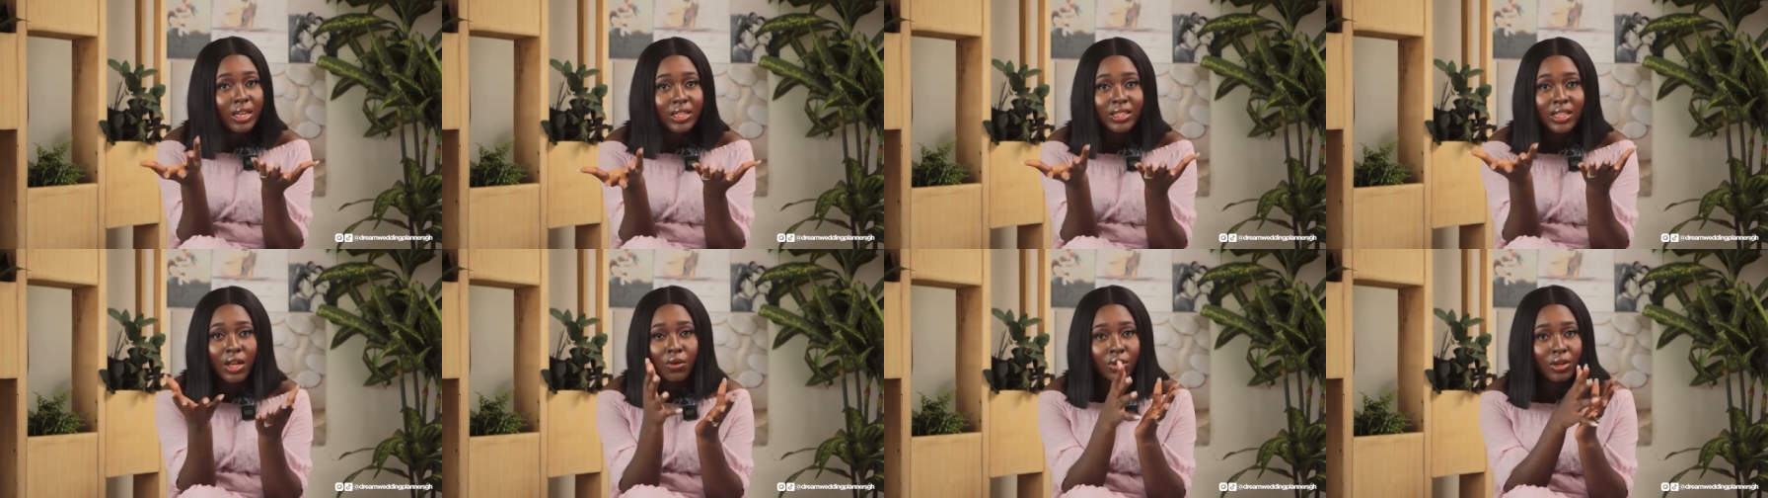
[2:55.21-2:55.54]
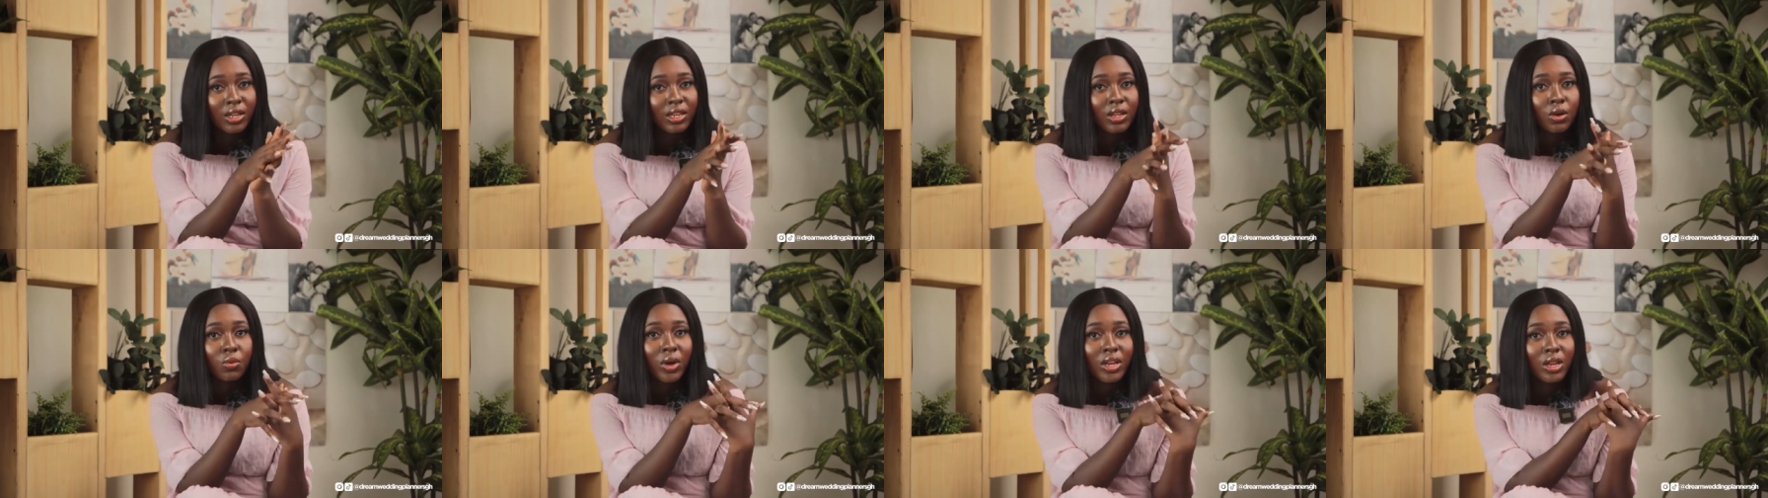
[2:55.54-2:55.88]
later on
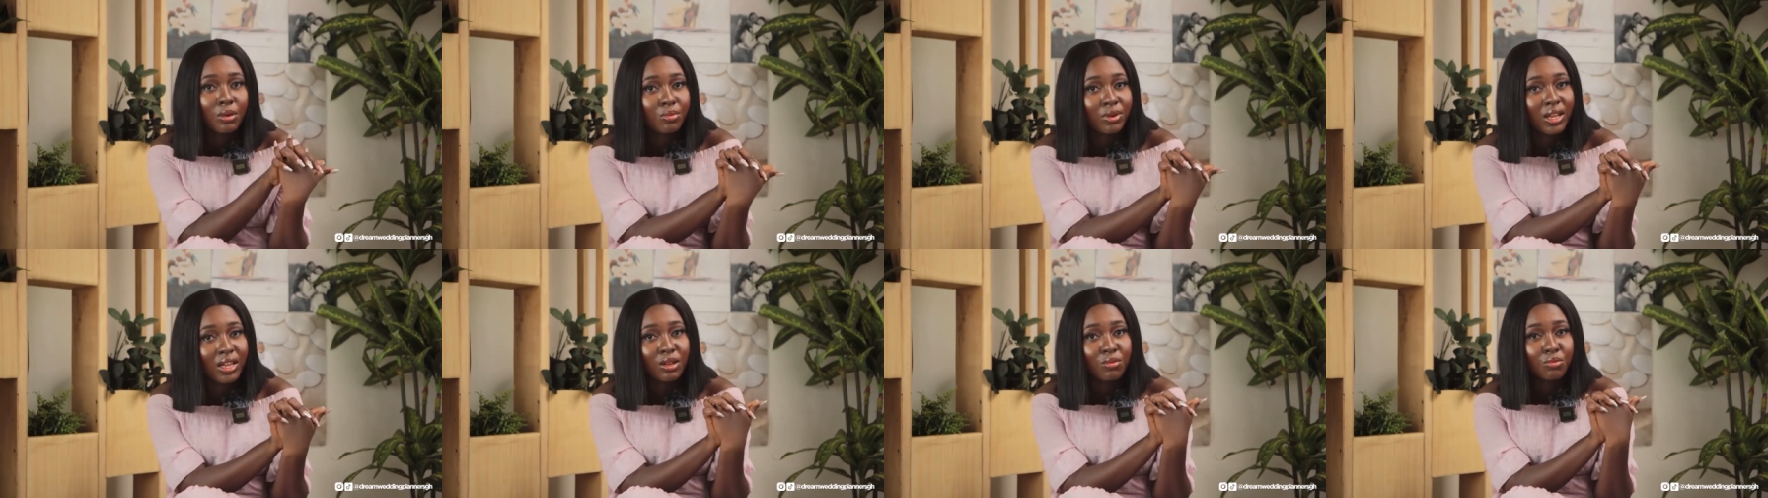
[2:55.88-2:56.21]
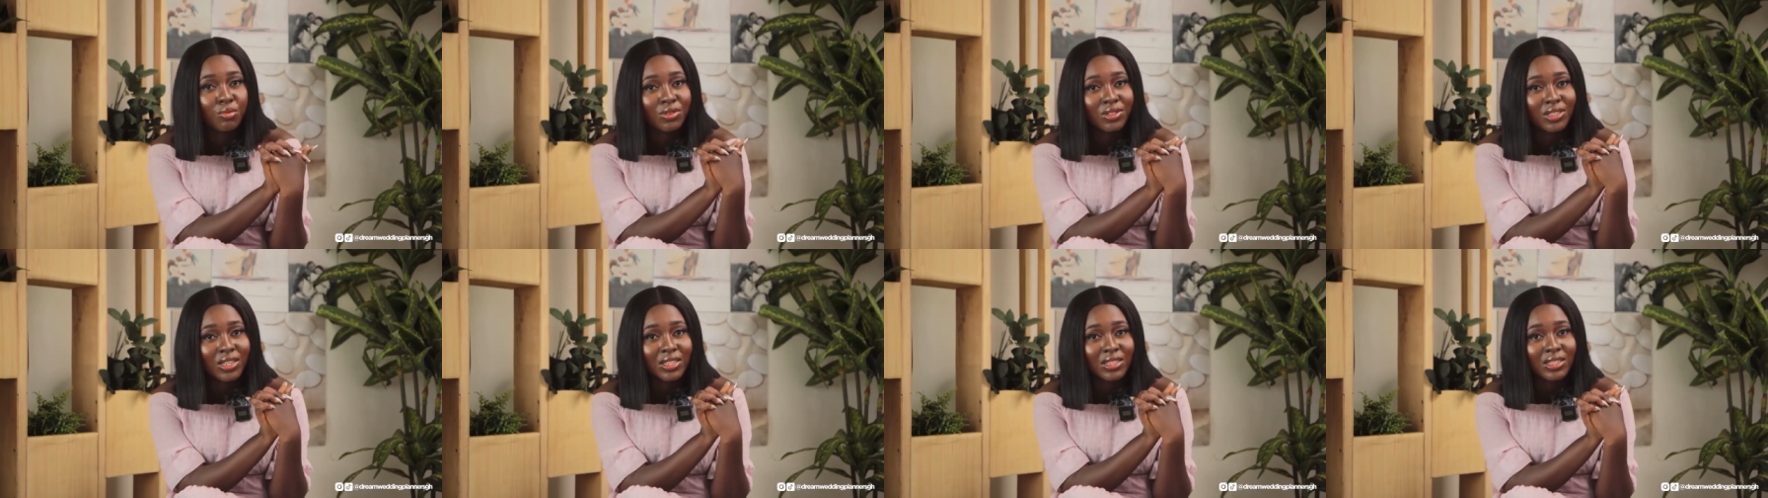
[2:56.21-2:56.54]
in the wedding planning
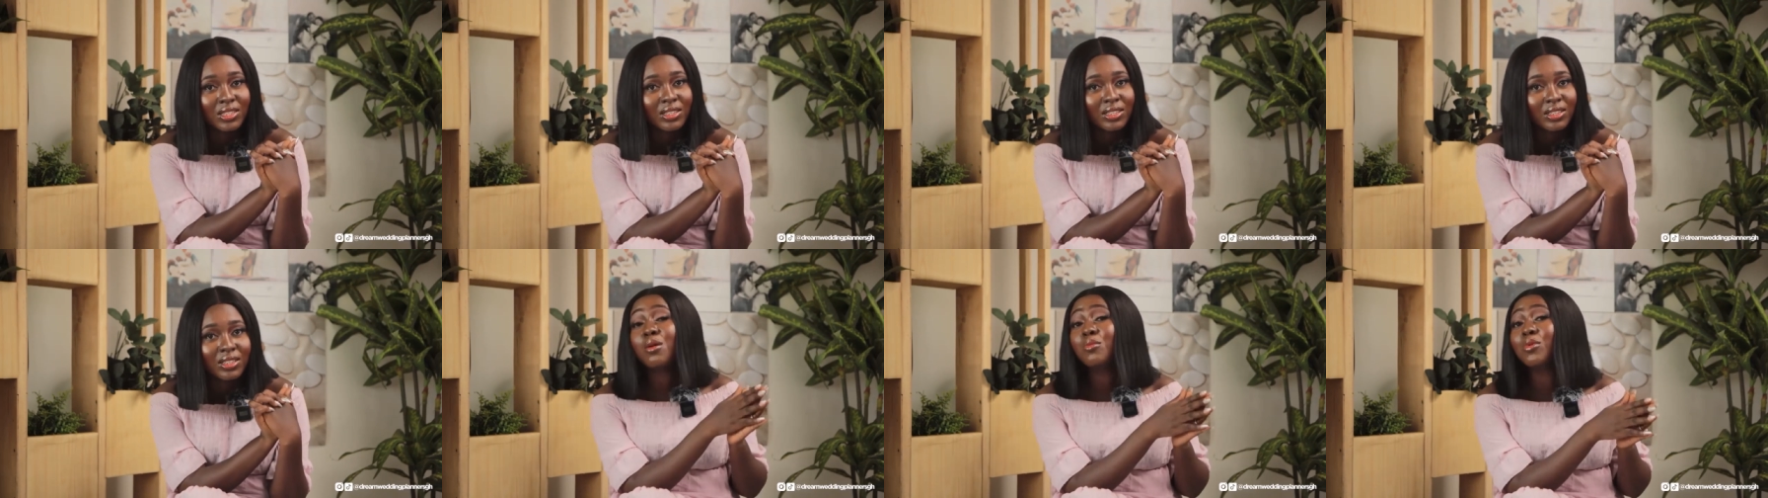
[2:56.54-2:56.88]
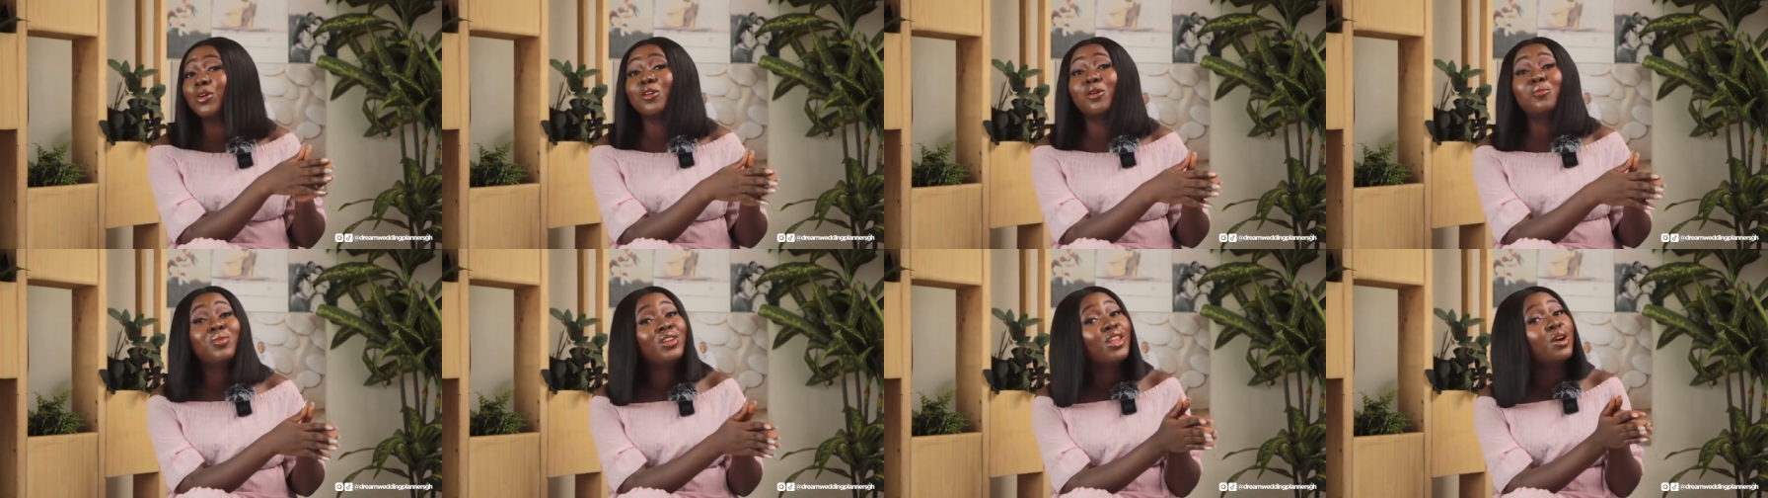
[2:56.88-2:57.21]
process. It
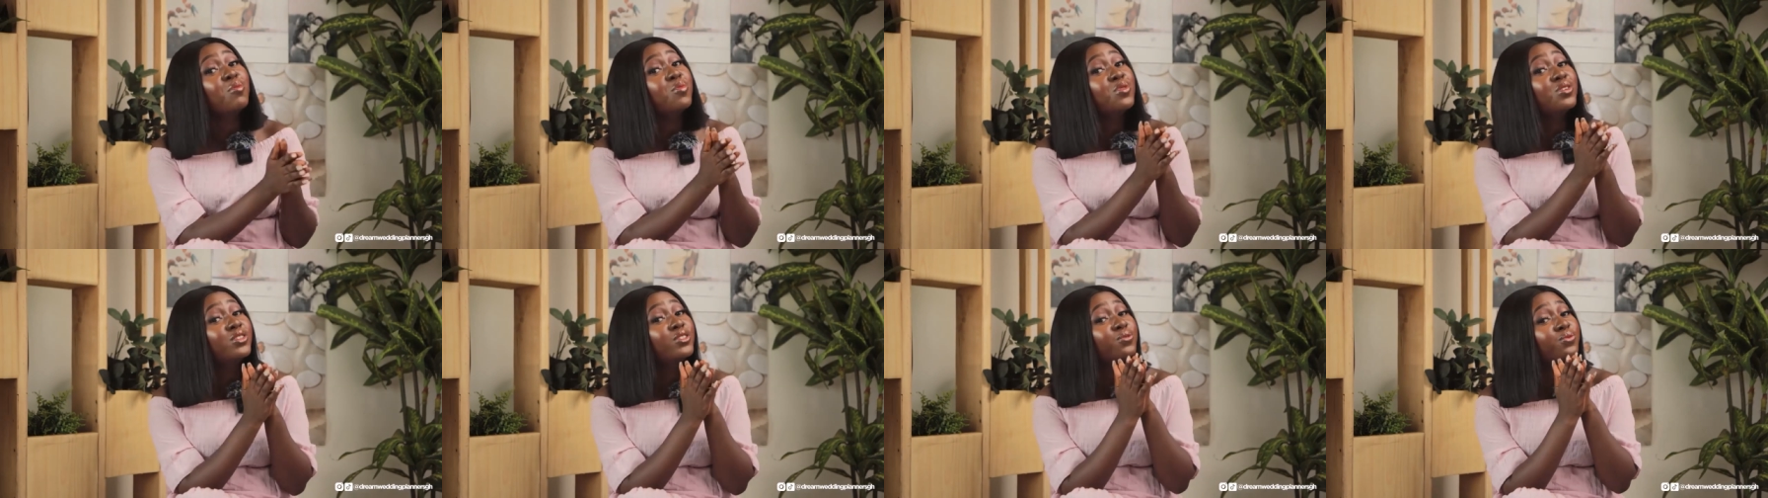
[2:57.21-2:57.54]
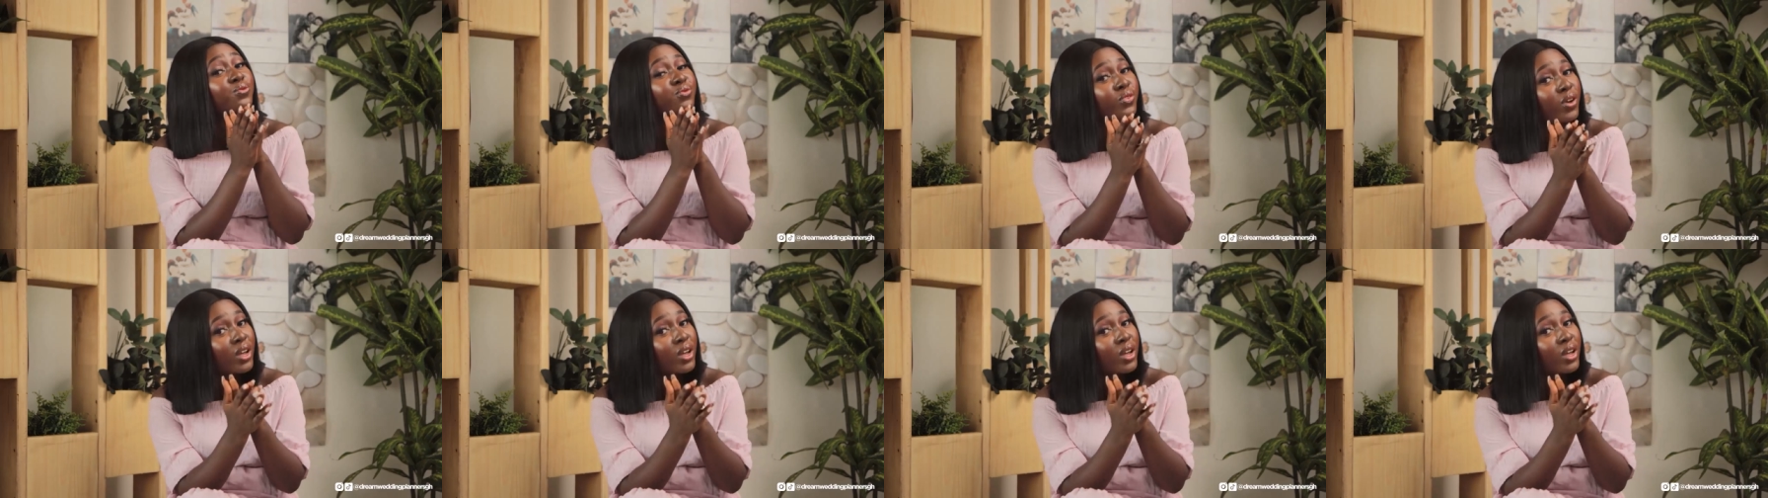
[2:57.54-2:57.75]
may not be the most